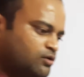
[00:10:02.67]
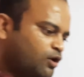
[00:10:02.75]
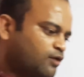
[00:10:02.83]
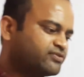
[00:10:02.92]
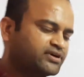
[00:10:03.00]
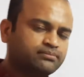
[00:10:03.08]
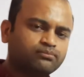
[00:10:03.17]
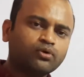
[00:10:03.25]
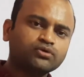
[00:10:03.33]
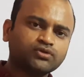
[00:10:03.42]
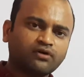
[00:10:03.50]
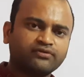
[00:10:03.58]

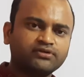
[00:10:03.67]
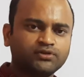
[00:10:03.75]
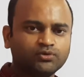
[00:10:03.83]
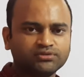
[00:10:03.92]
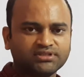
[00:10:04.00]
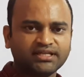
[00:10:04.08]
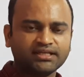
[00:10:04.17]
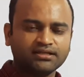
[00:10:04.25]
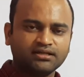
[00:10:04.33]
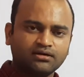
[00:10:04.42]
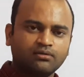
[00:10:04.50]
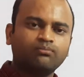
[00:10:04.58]
most often used in
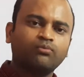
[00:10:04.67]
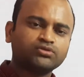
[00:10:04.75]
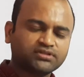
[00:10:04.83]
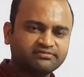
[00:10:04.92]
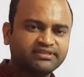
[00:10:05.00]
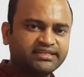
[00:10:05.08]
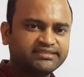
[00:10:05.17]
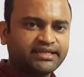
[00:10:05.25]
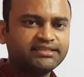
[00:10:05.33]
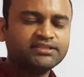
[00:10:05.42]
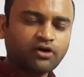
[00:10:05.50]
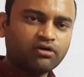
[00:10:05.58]
most of the
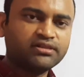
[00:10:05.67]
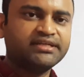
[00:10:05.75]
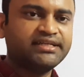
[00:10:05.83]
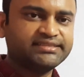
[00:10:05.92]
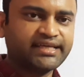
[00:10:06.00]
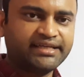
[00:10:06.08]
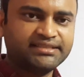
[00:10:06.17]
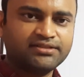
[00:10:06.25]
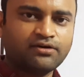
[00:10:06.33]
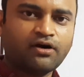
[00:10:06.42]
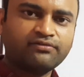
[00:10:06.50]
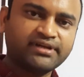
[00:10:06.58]
design, in all the designs
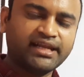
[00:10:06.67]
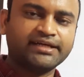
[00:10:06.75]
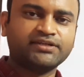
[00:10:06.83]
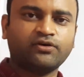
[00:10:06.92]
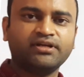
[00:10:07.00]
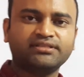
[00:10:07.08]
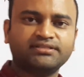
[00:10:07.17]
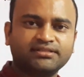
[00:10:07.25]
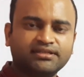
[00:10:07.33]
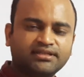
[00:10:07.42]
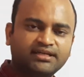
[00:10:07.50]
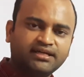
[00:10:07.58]
of an electronics
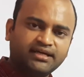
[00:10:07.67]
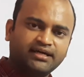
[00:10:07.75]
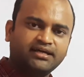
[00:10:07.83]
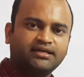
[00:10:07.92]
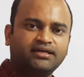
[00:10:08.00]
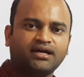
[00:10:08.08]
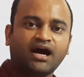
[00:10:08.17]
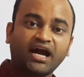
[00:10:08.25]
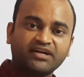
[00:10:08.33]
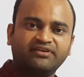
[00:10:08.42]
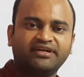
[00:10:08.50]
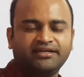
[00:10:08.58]

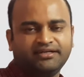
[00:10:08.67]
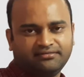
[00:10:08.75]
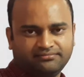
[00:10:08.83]
hardware.